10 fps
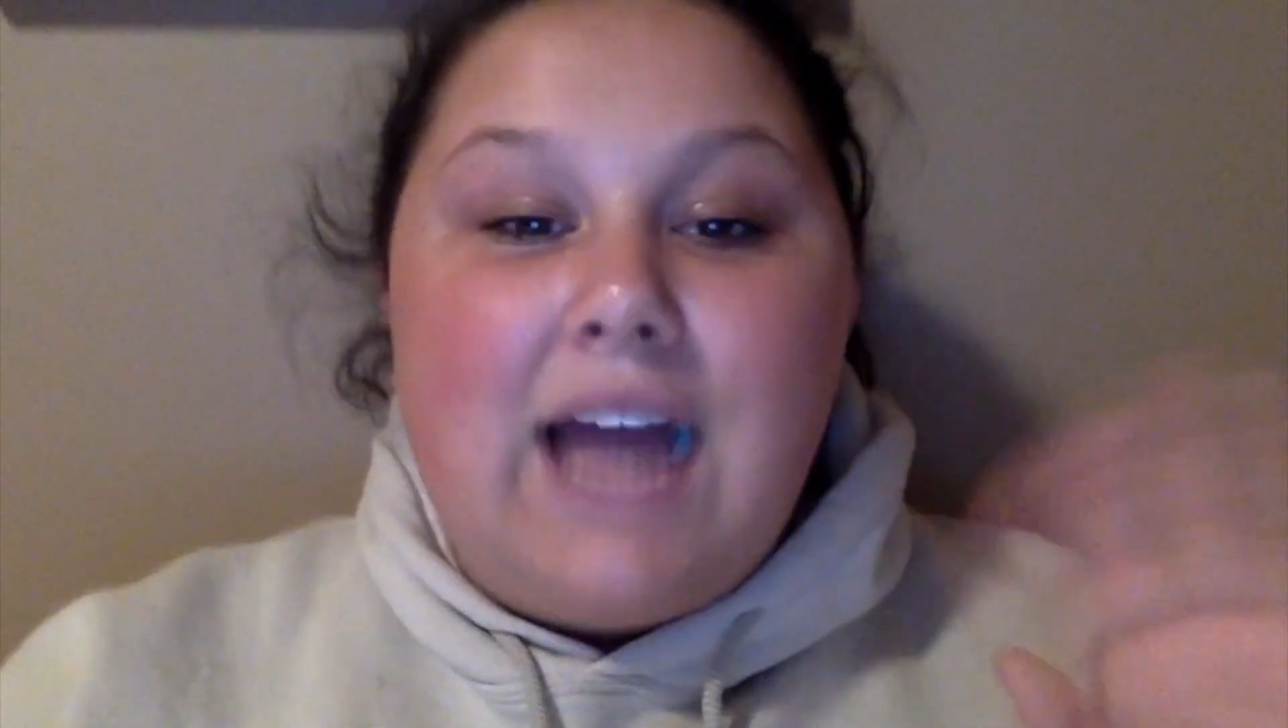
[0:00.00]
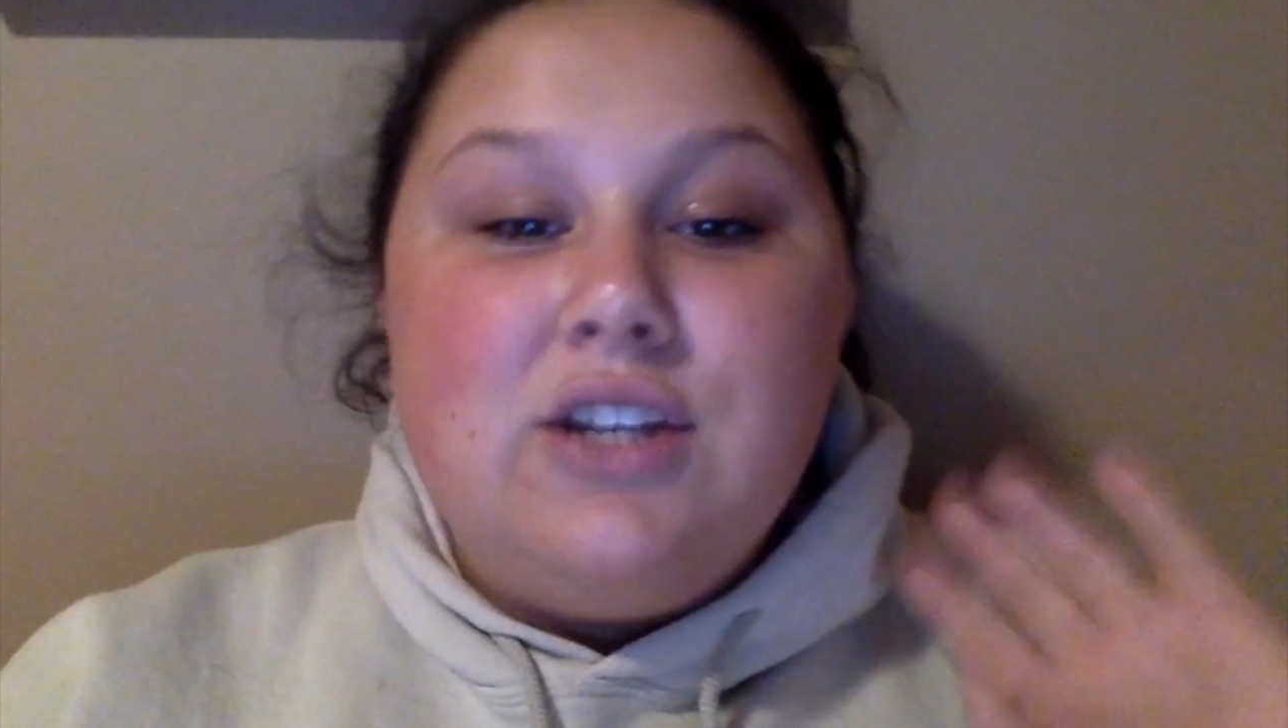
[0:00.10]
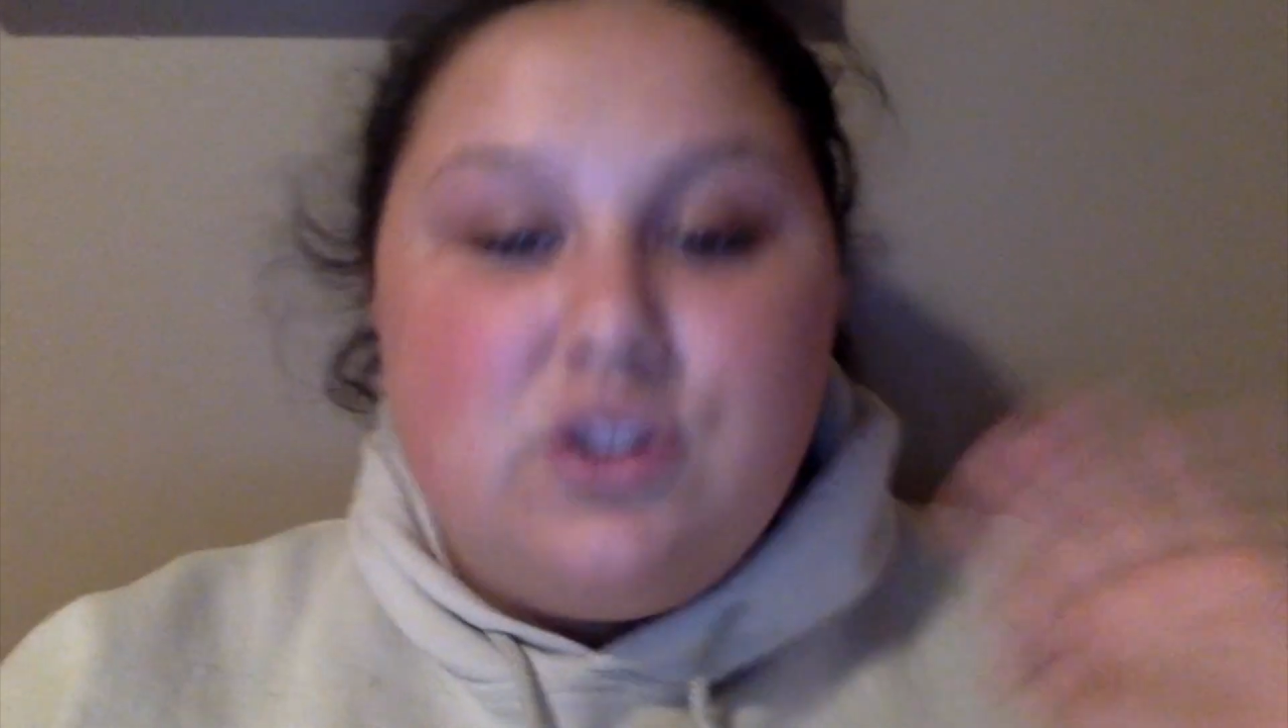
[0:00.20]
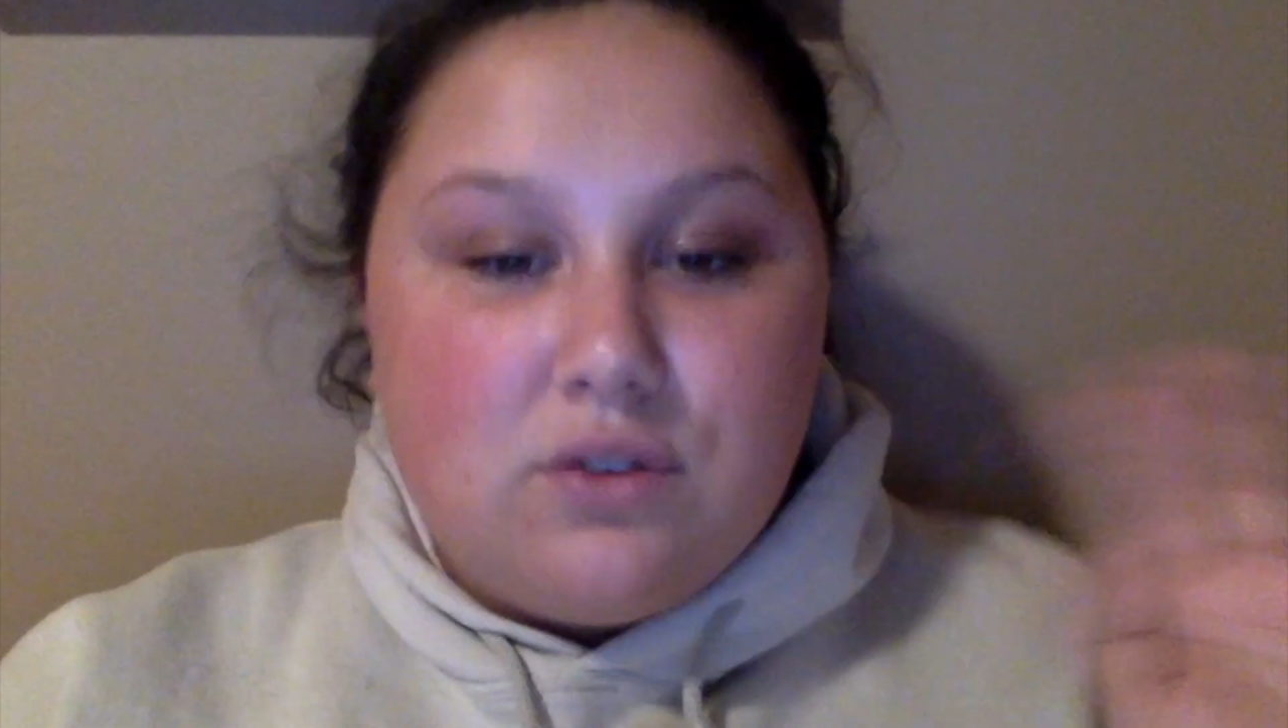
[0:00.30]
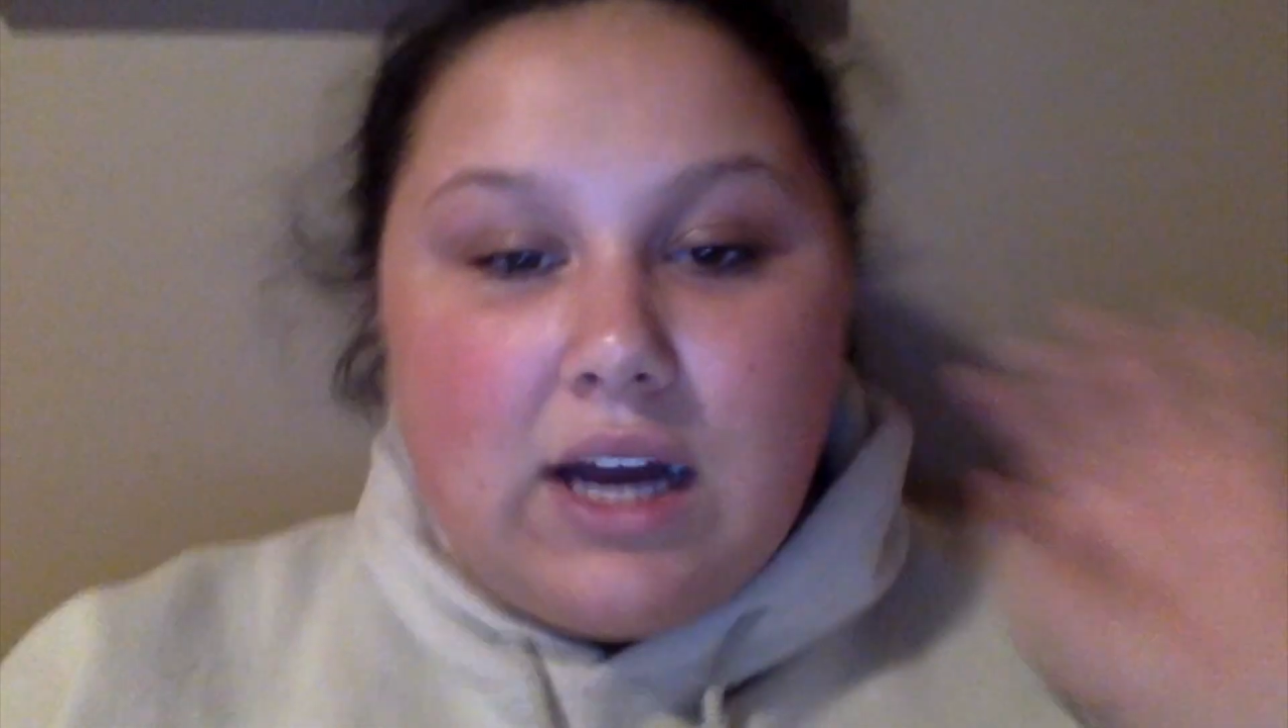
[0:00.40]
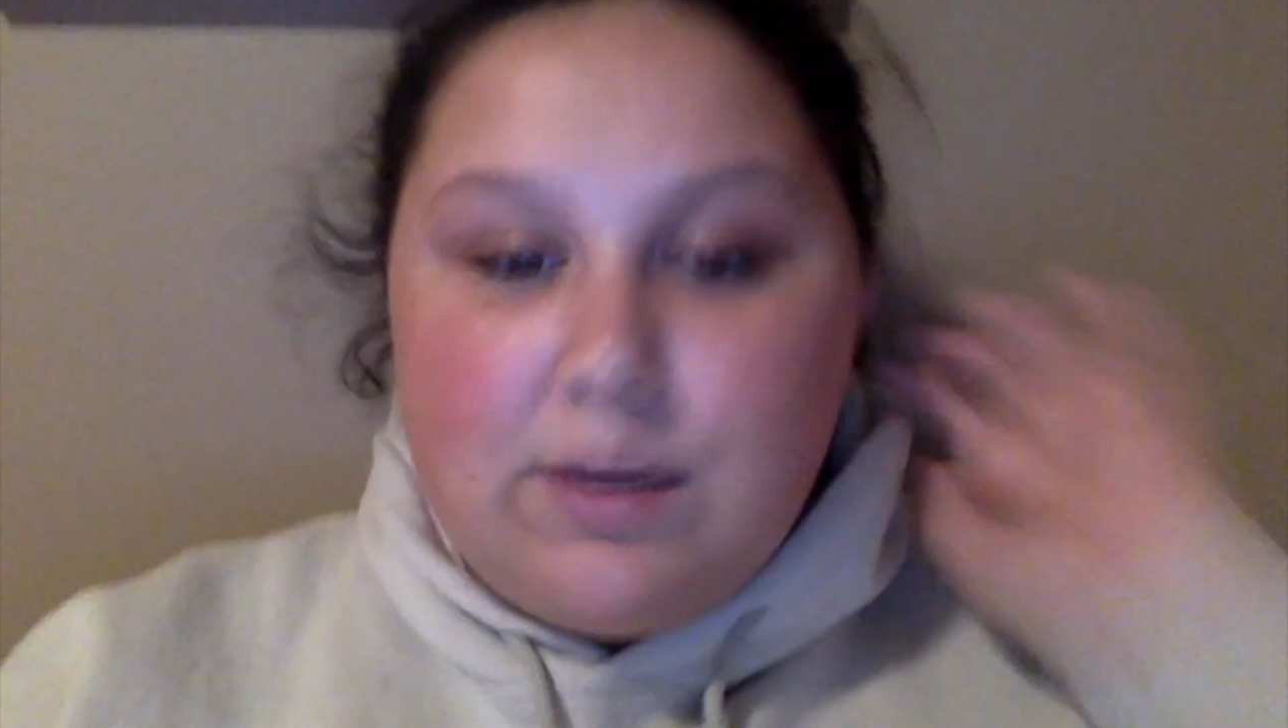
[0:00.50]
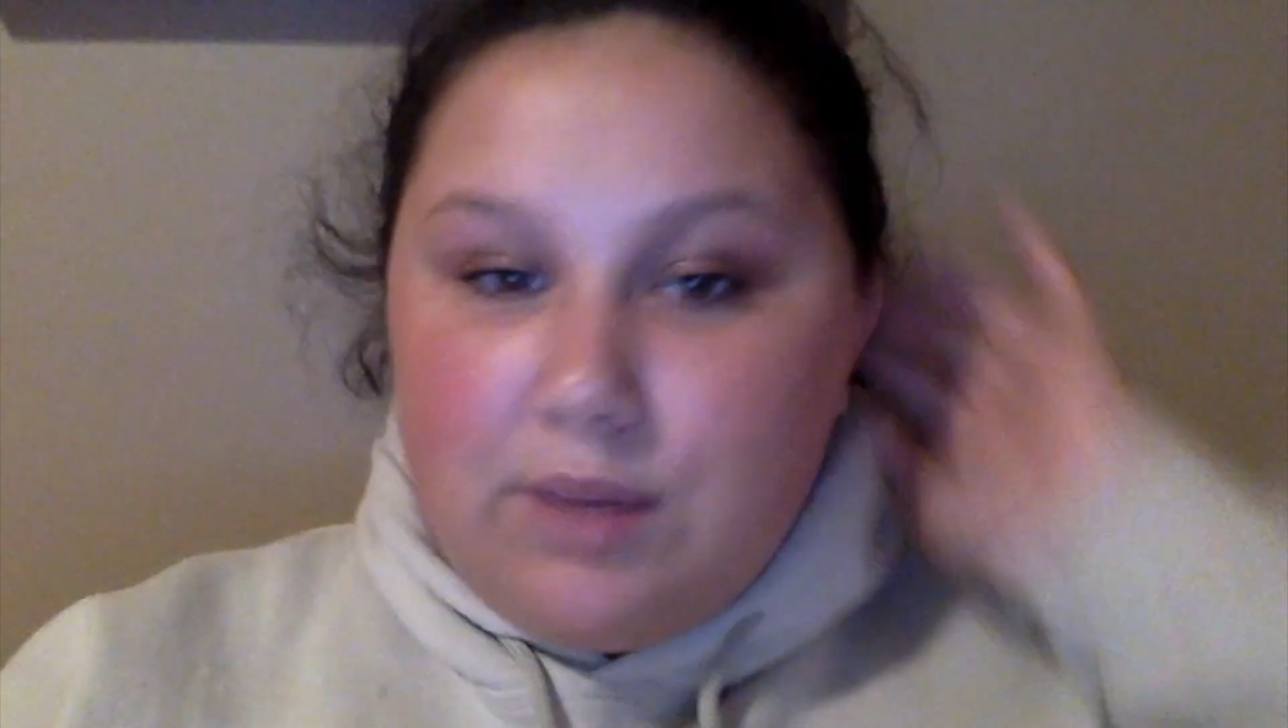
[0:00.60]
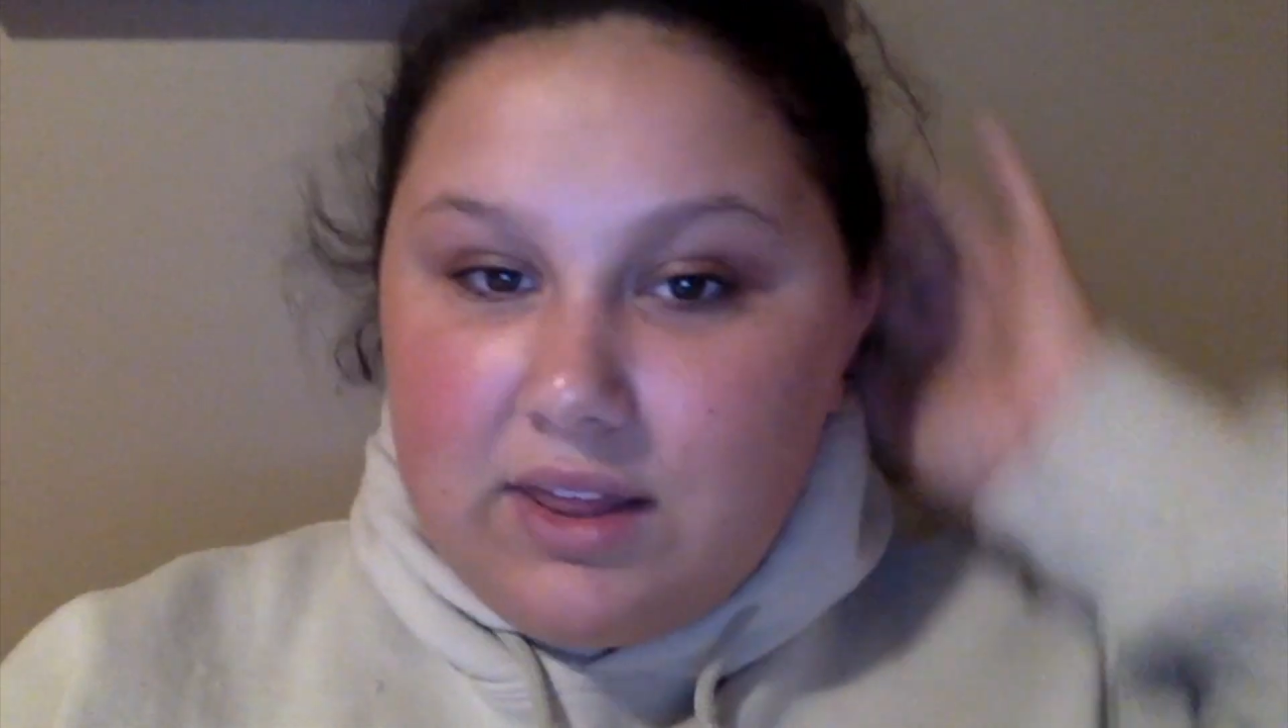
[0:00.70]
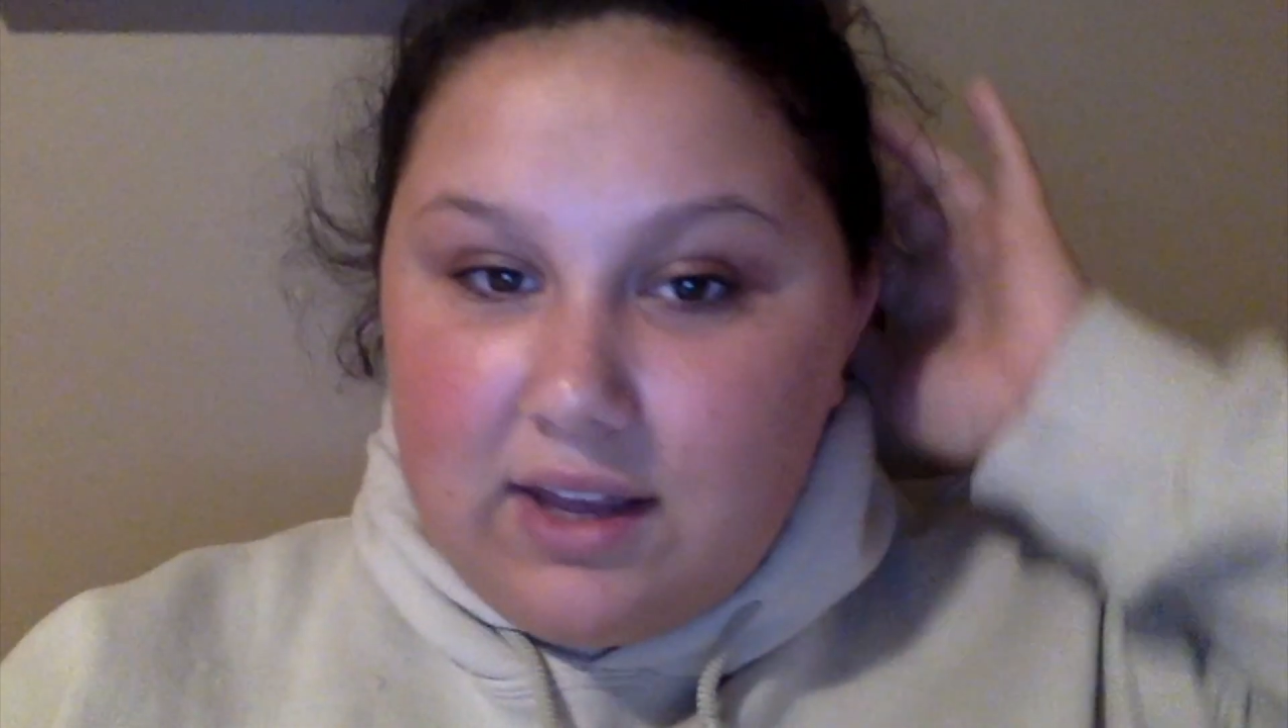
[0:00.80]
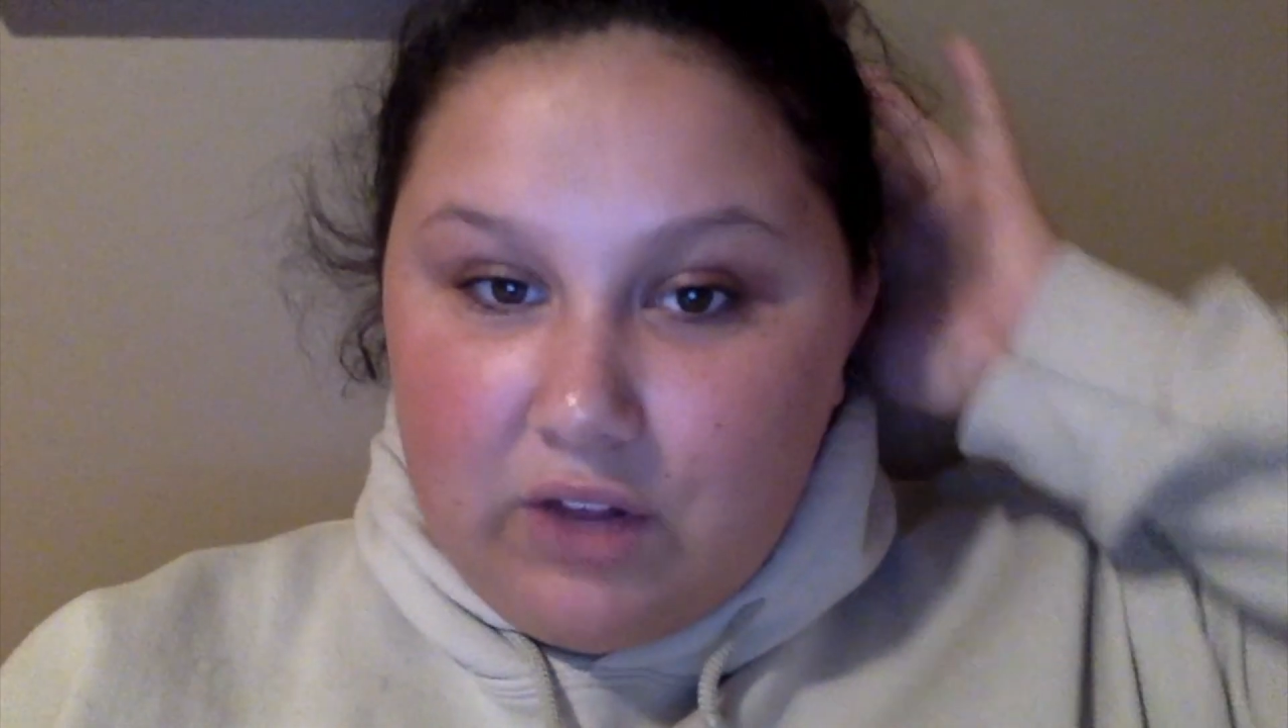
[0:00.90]
I do know how to be
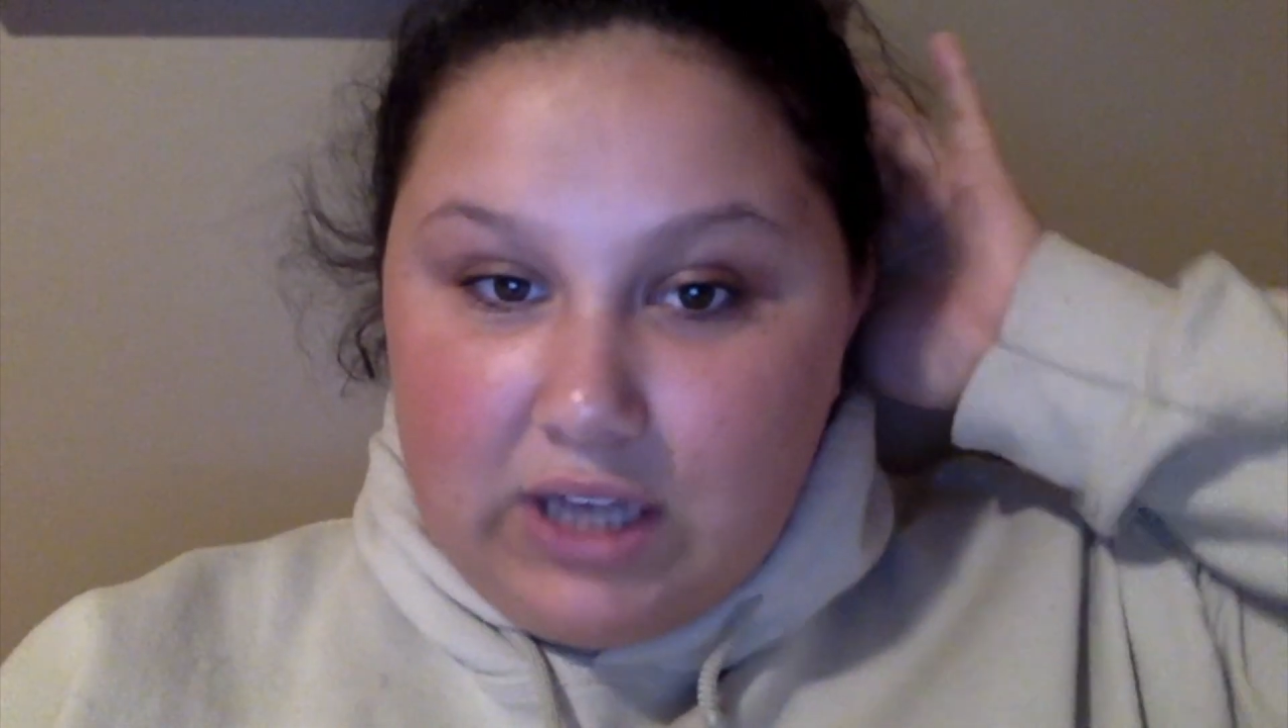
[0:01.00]
thankful.